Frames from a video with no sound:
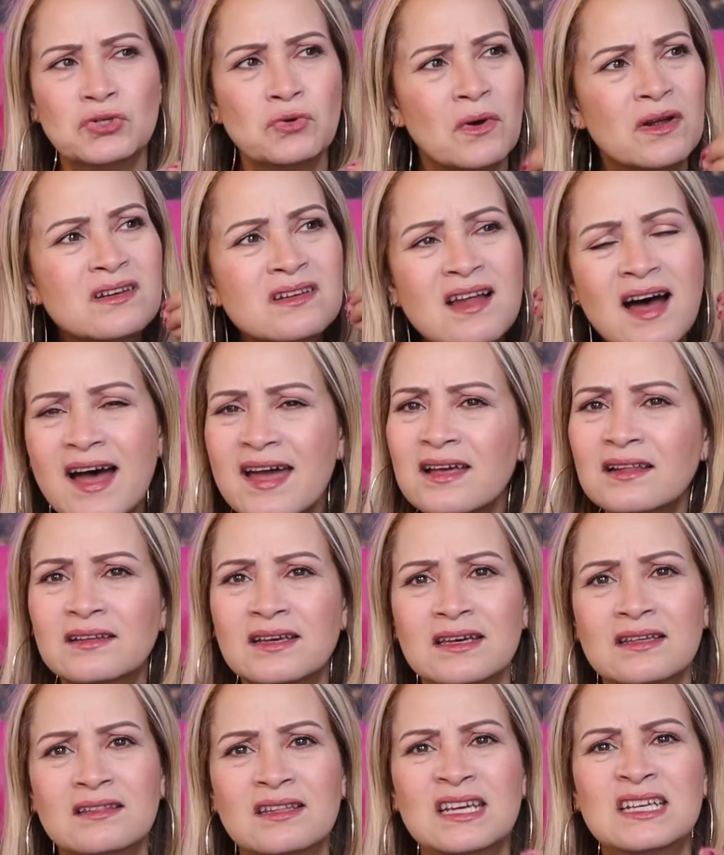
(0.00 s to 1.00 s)
to
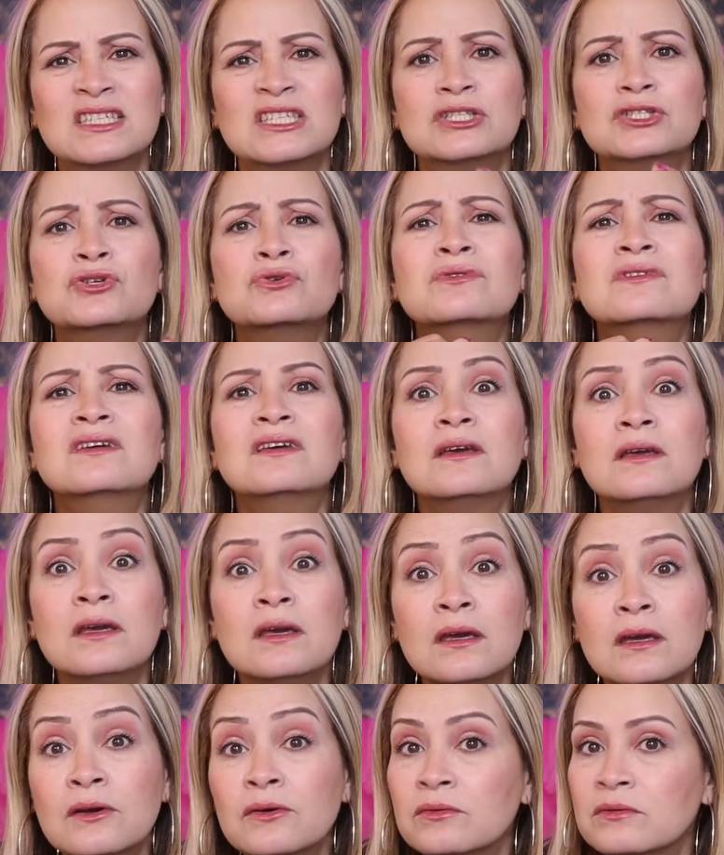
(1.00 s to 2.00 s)
annihilate things, to
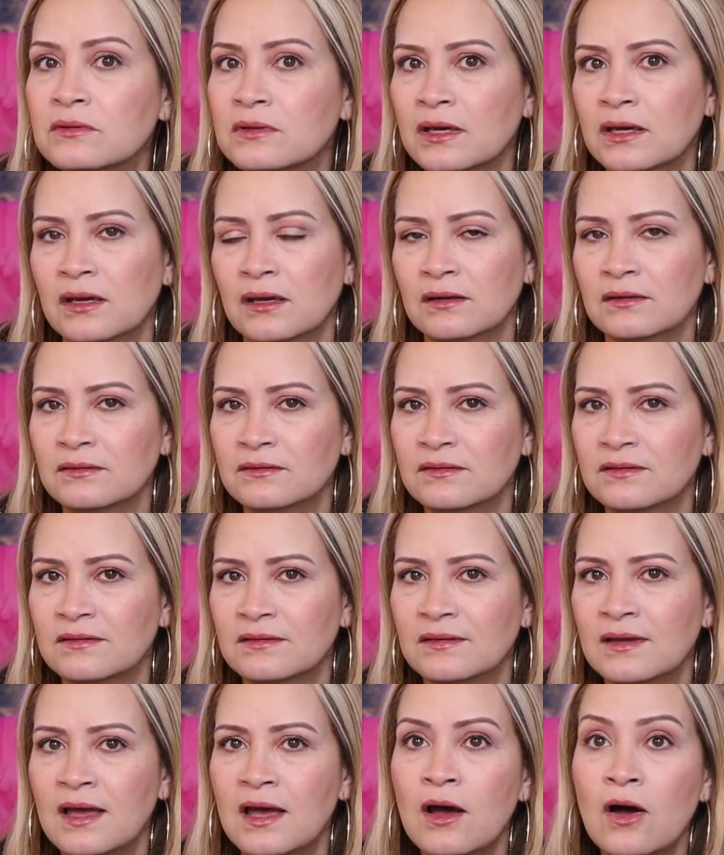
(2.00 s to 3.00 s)
kill
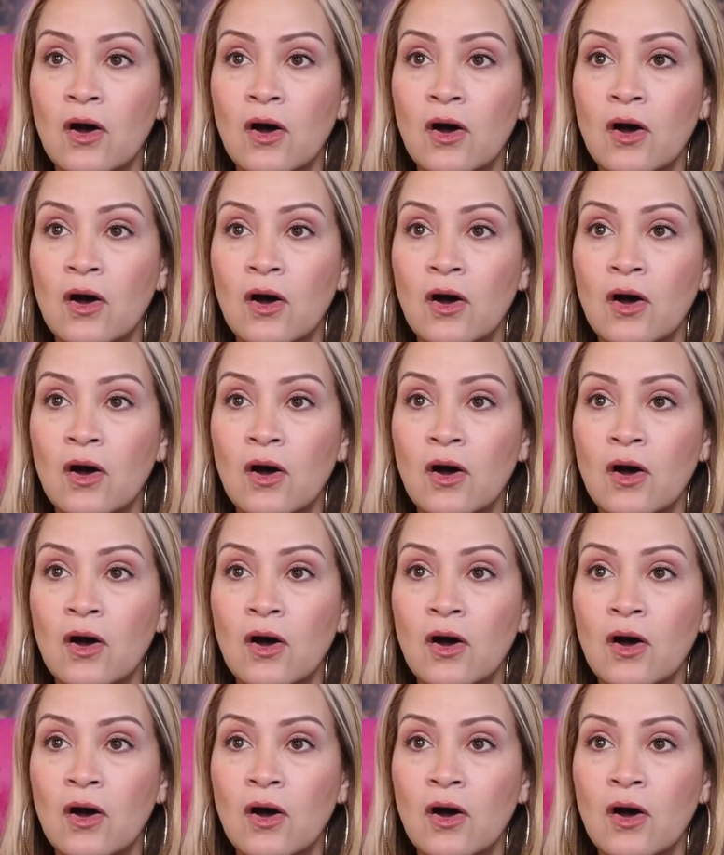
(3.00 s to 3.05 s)
things.